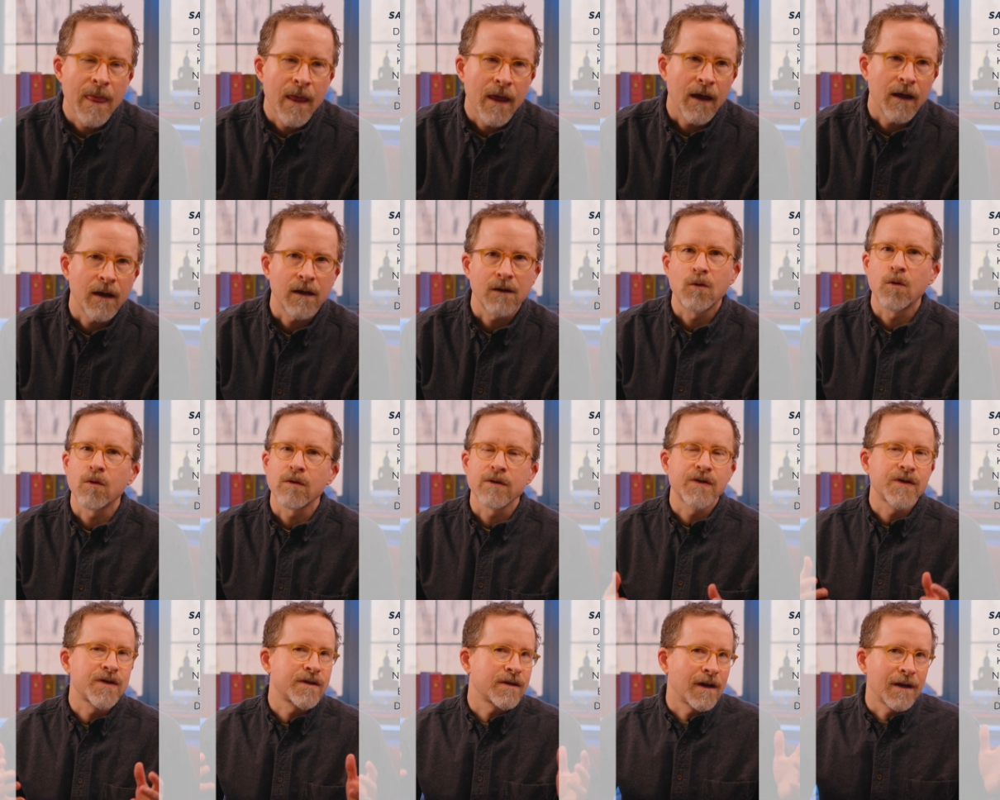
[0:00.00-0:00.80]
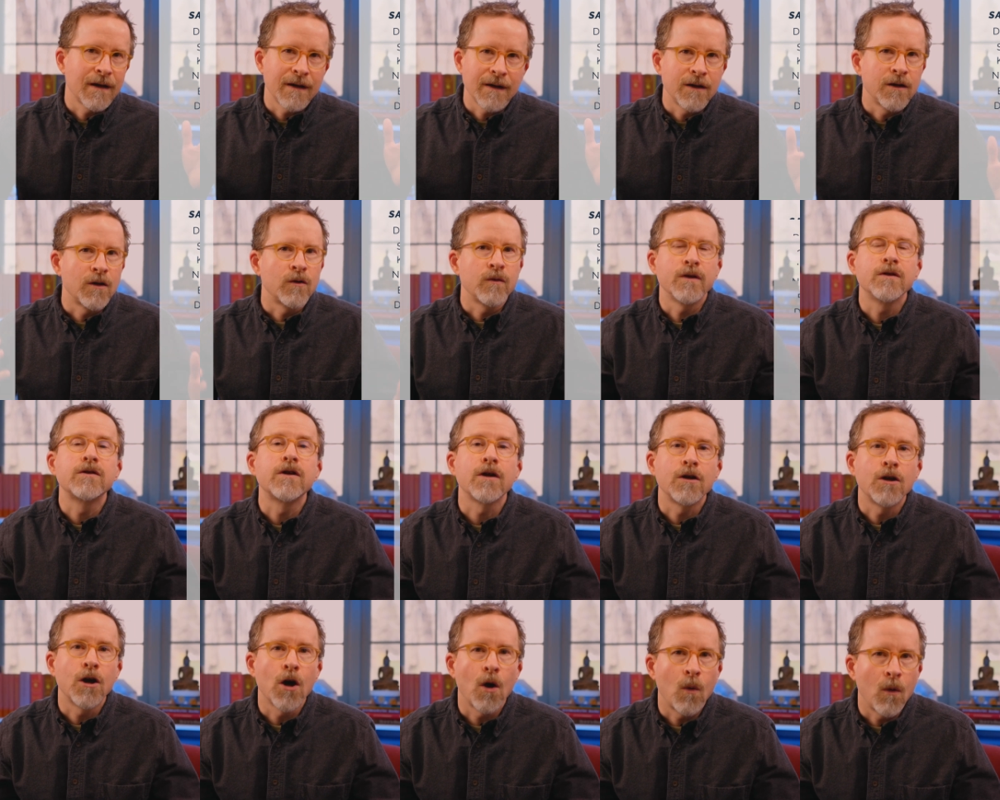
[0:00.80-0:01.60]
uh, of course, uh, you know, you
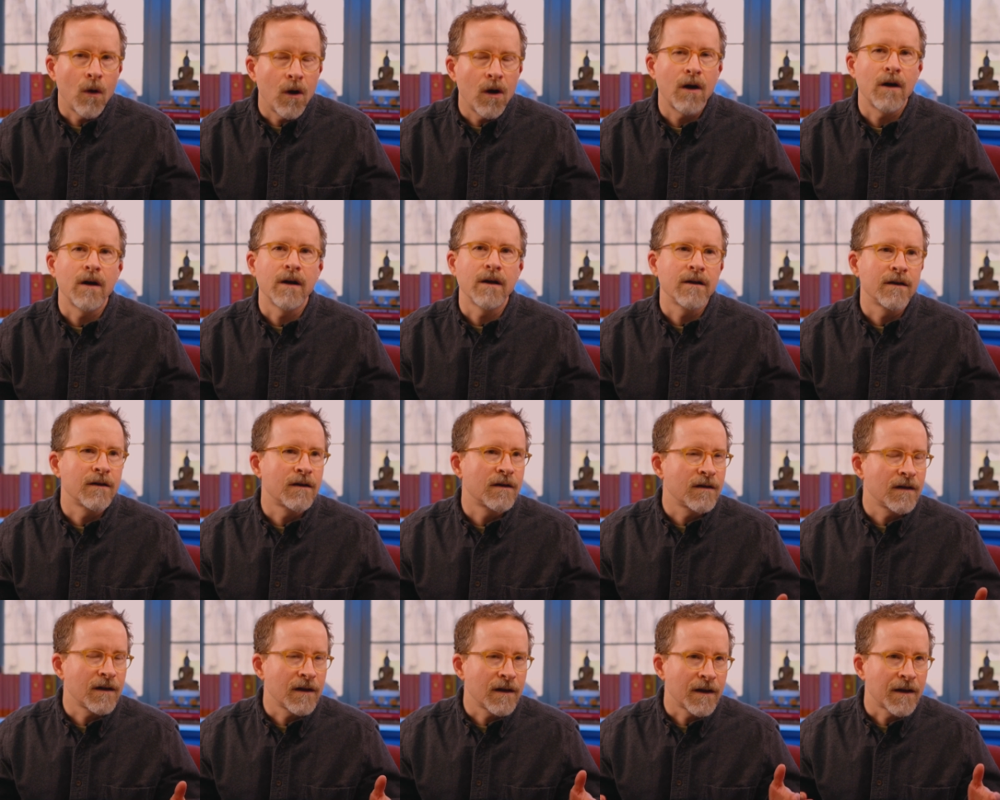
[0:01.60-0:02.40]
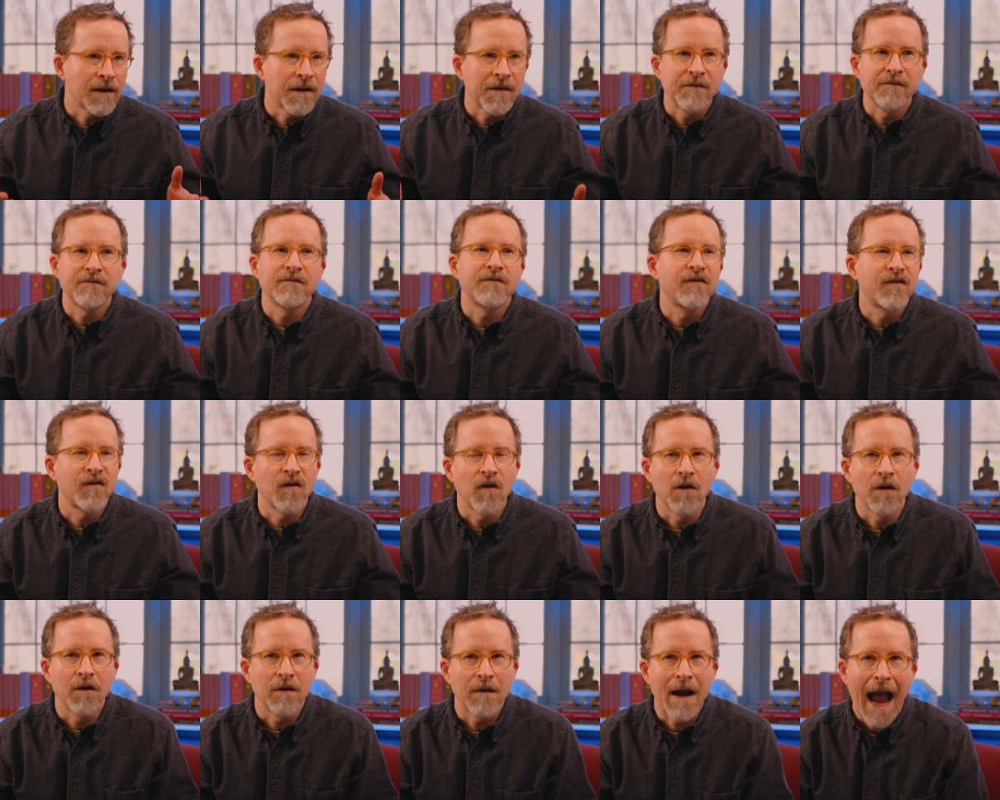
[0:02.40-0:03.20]
could go on uh,
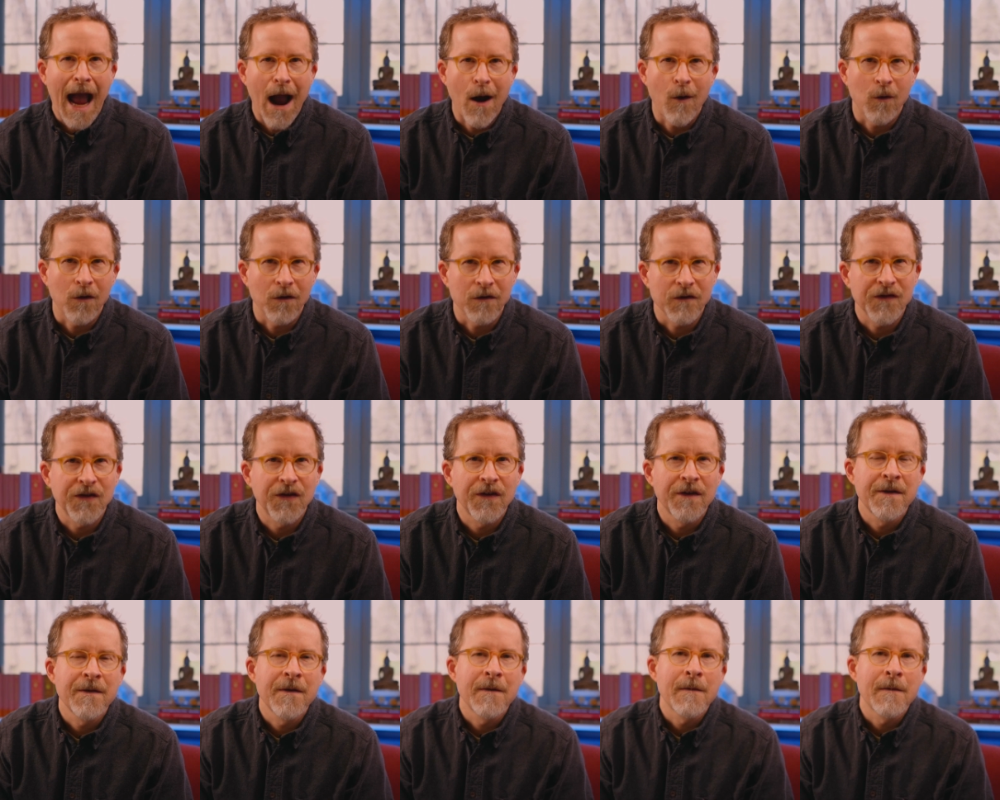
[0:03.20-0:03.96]
for hours.